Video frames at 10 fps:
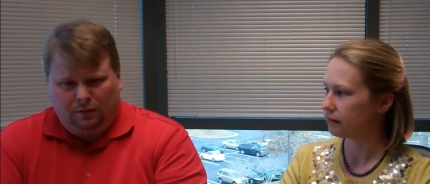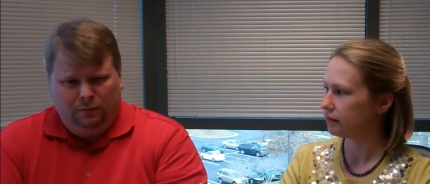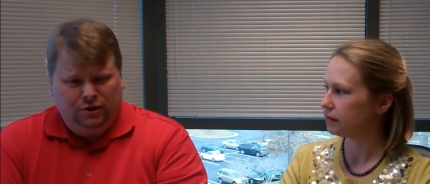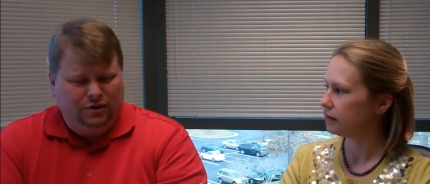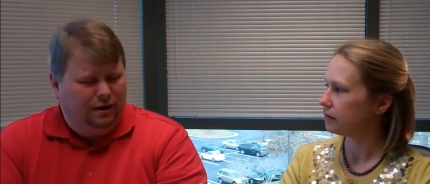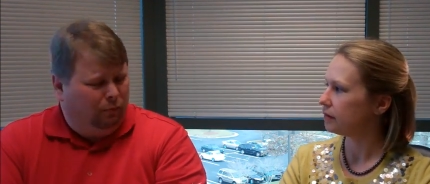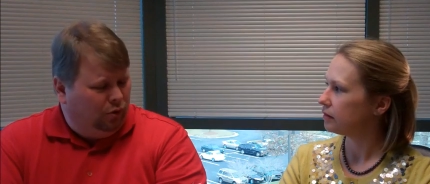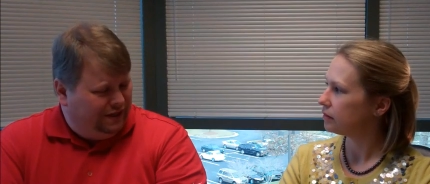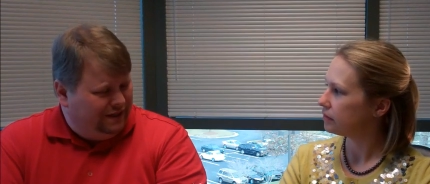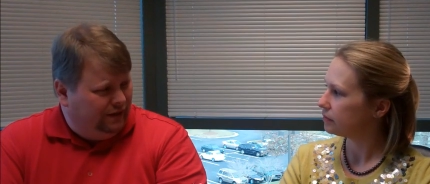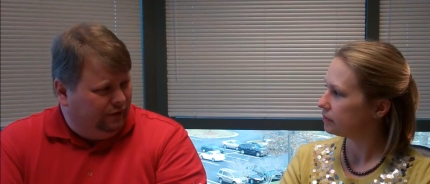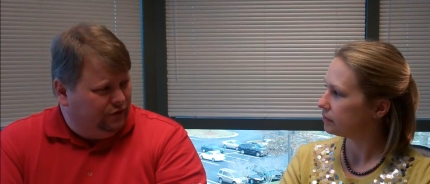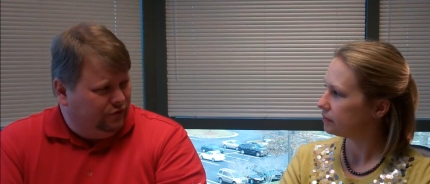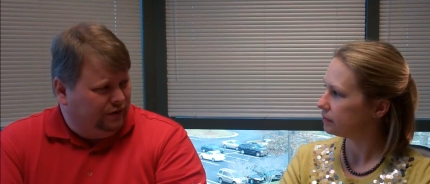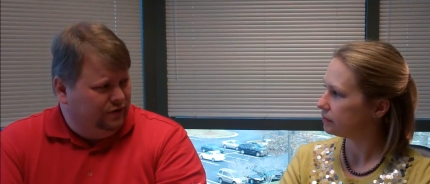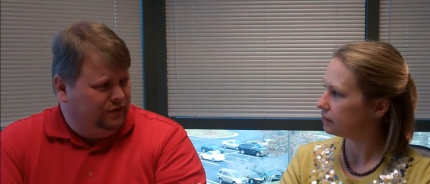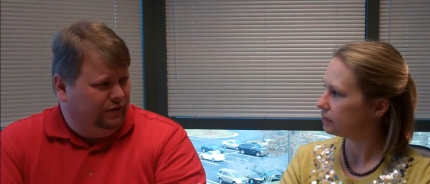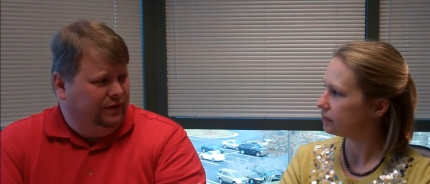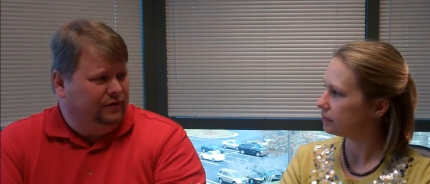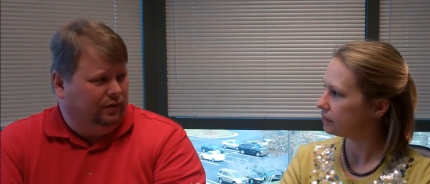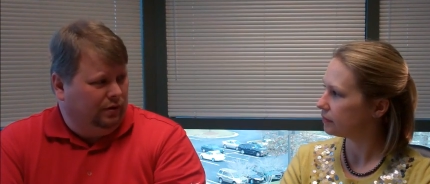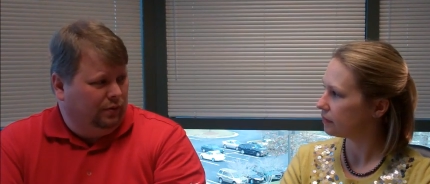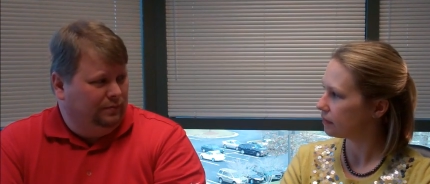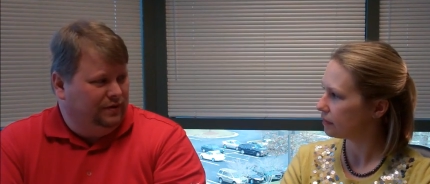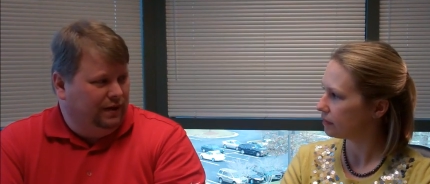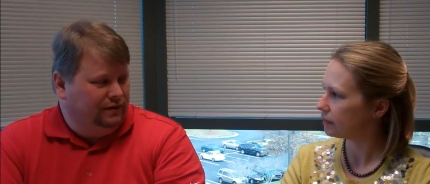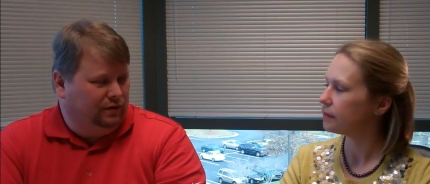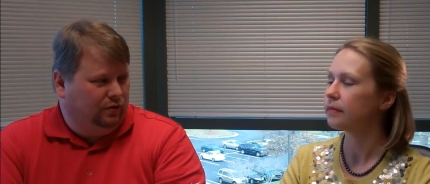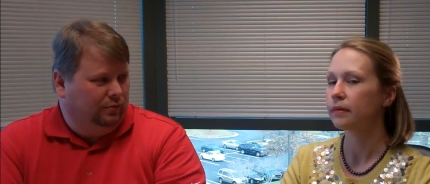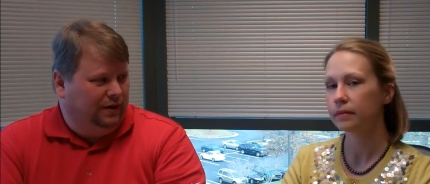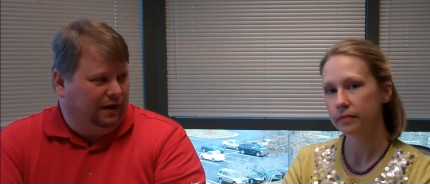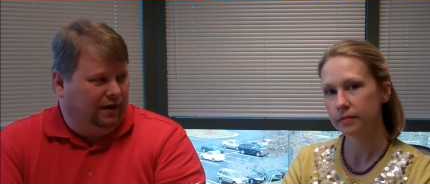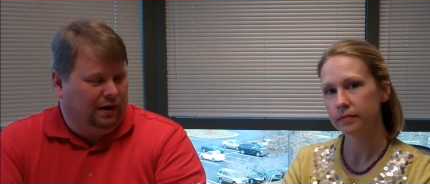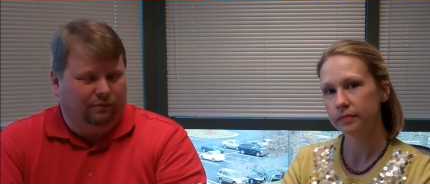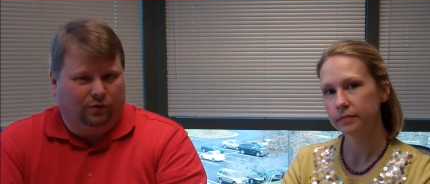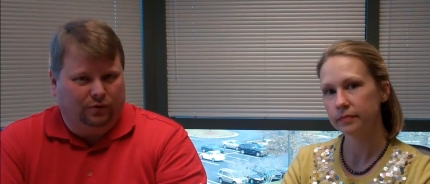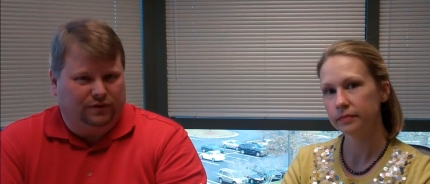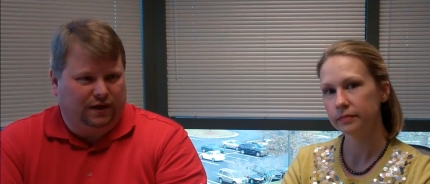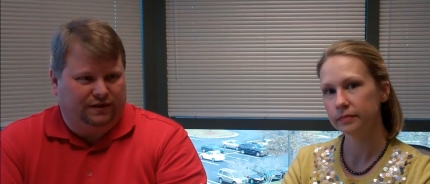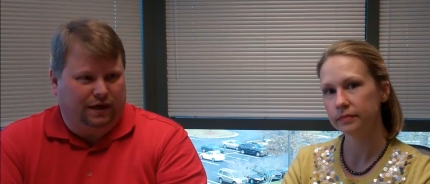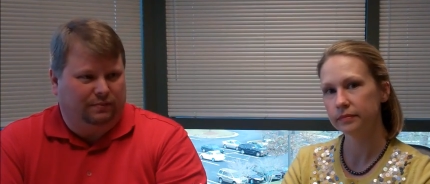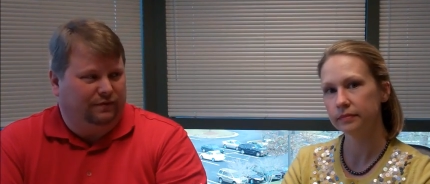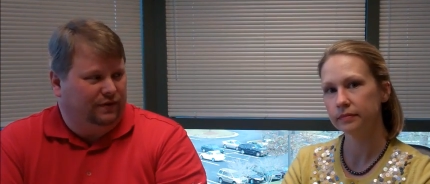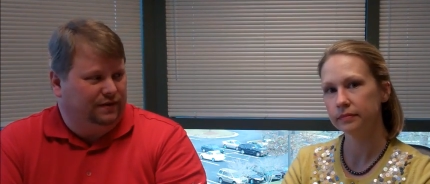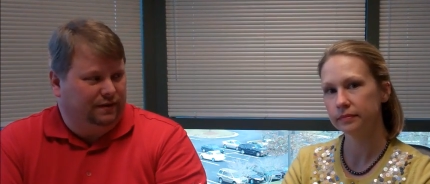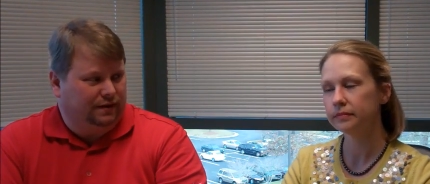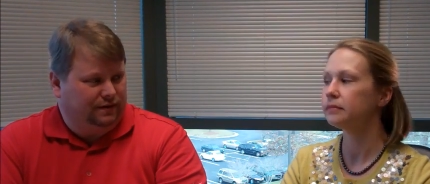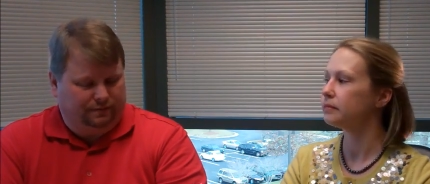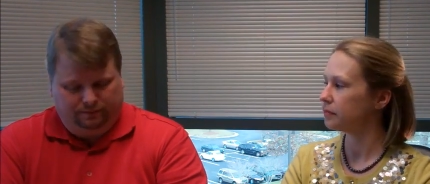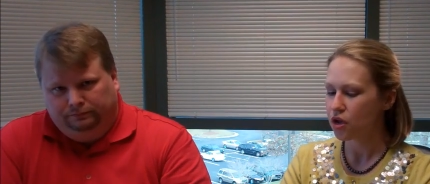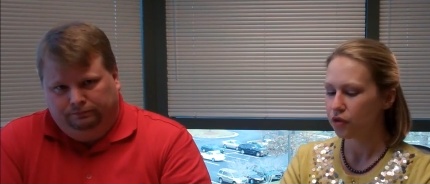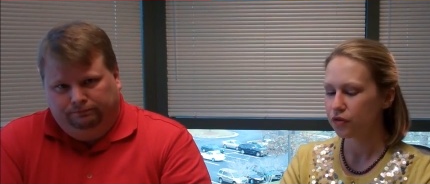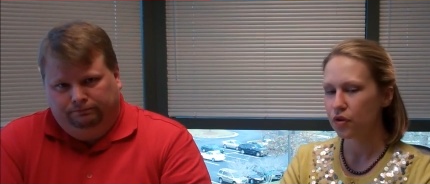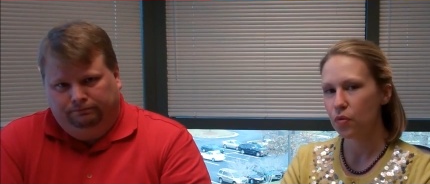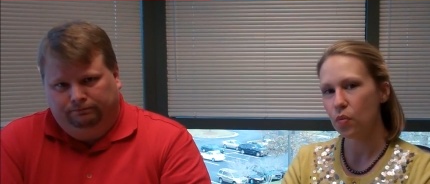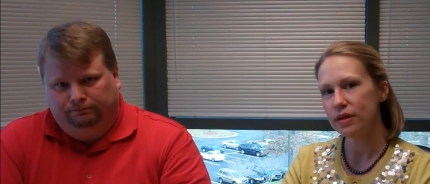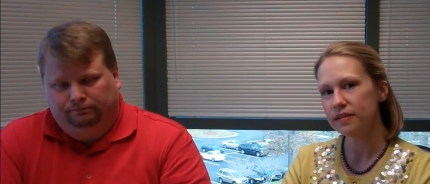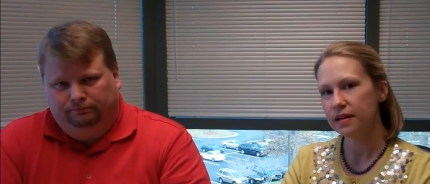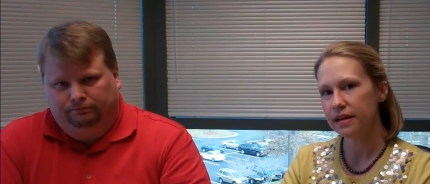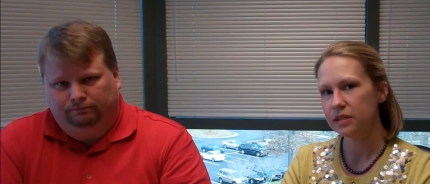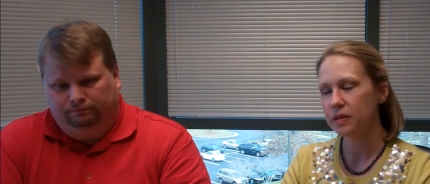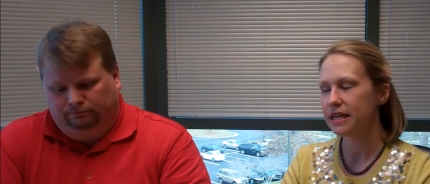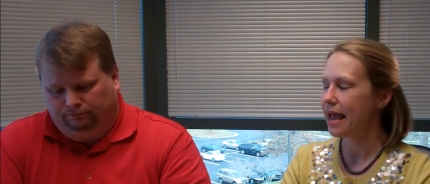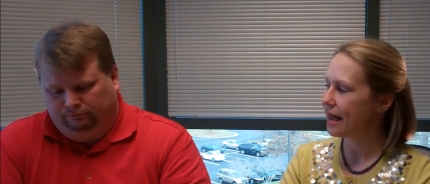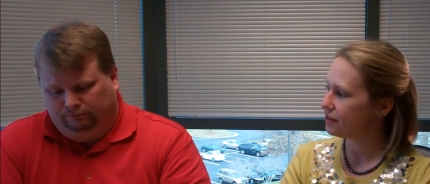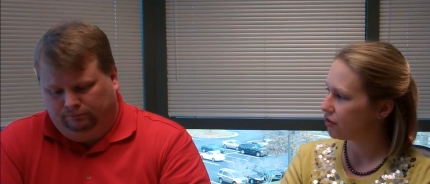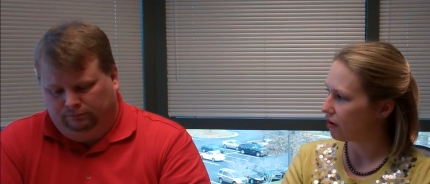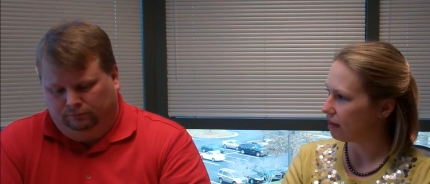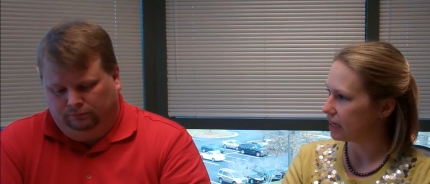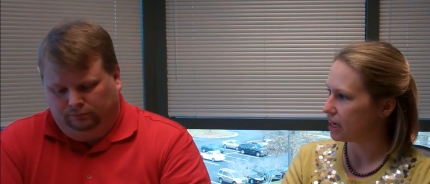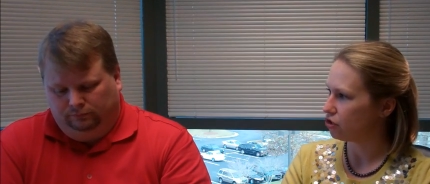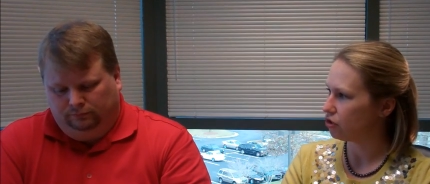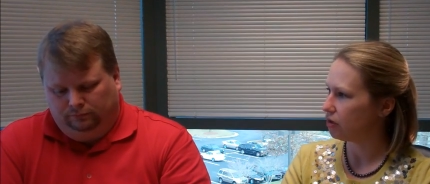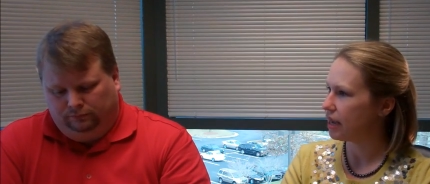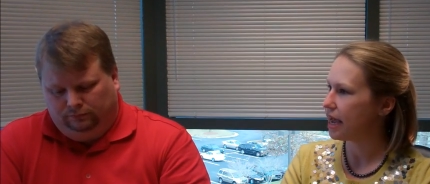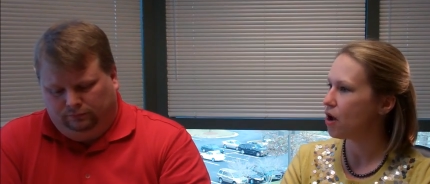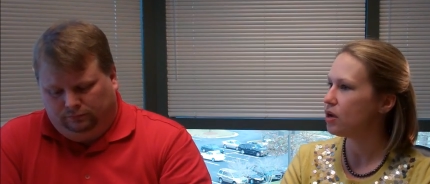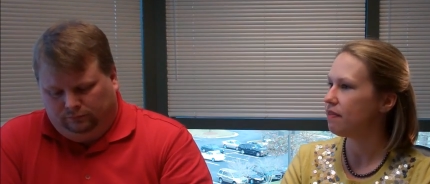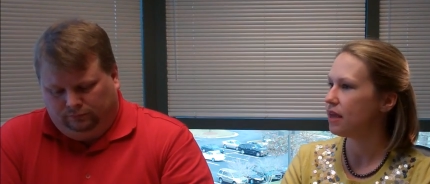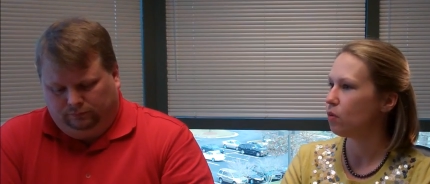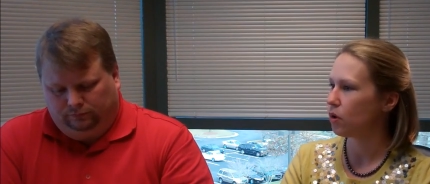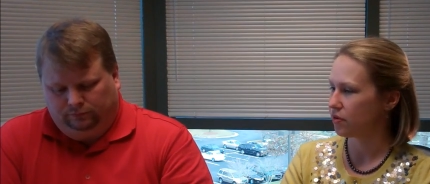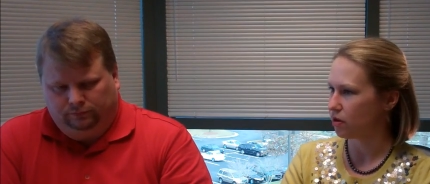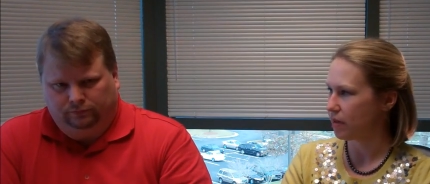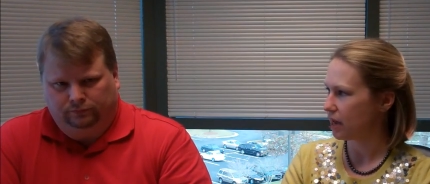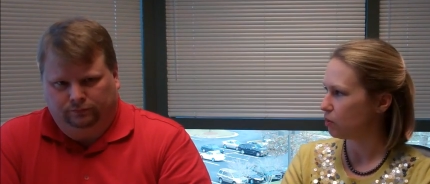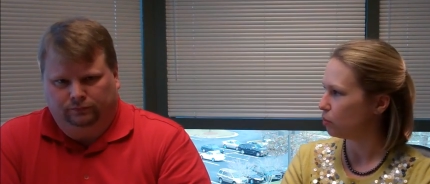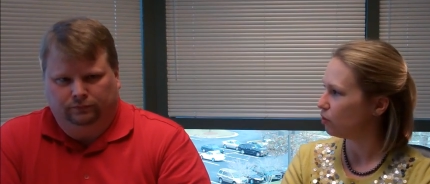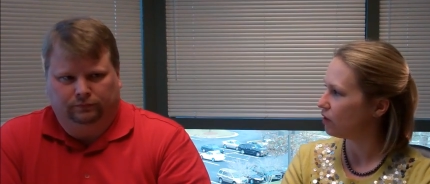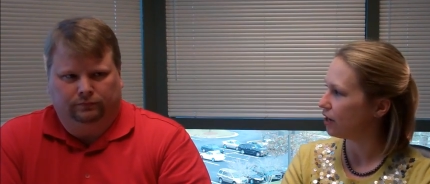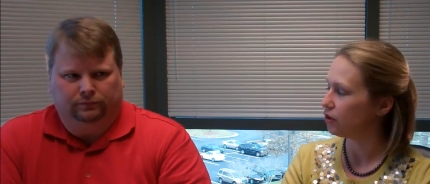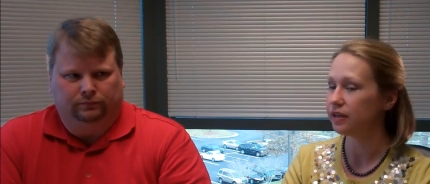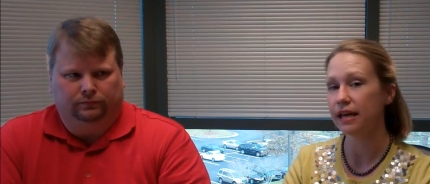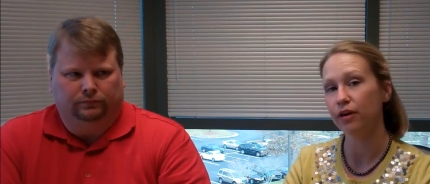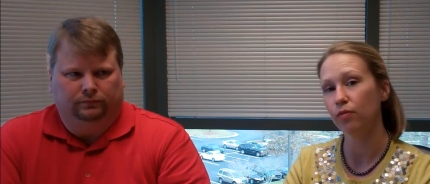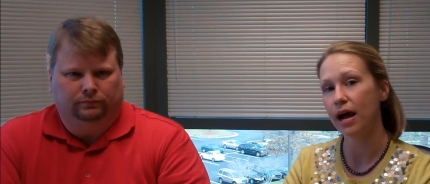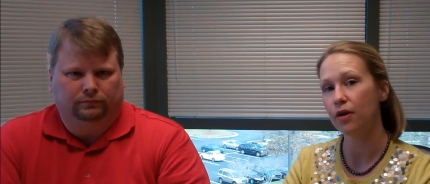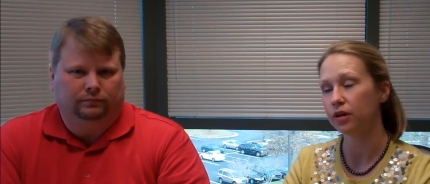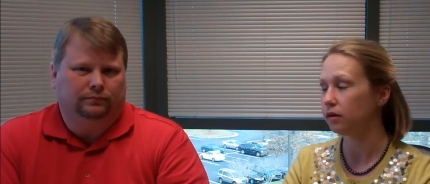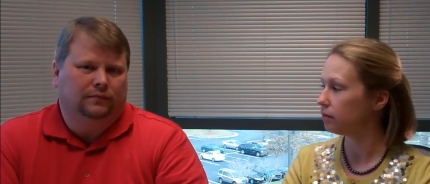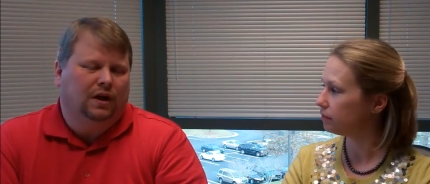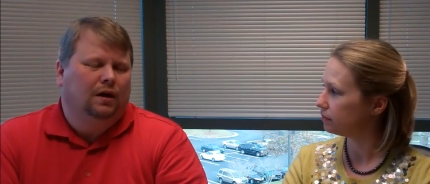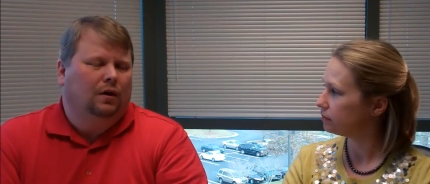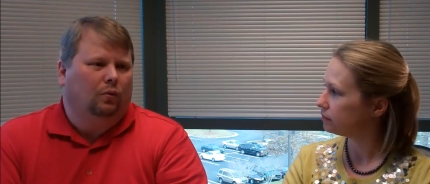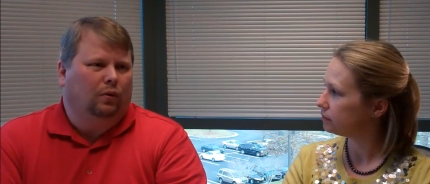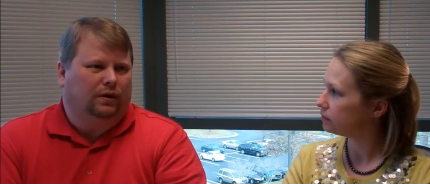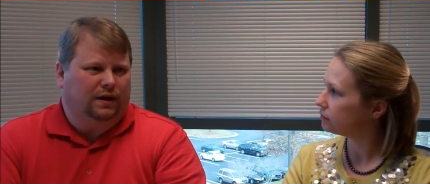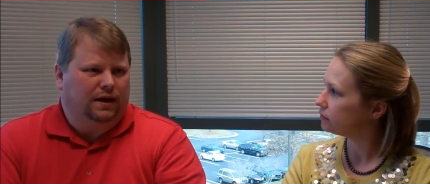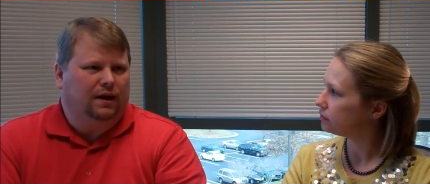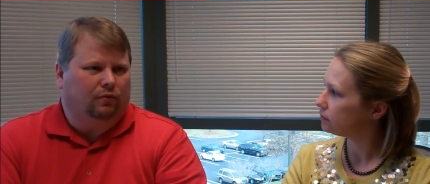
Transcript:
Speaker 1: But you can get more detailed instructions on this on our website, zcorum.com forward slash IPv6.
Speaker 2: So once an ISP has their allocation, how can they work with their backbone provider to get it routed?
Speaker 1: Well, getting it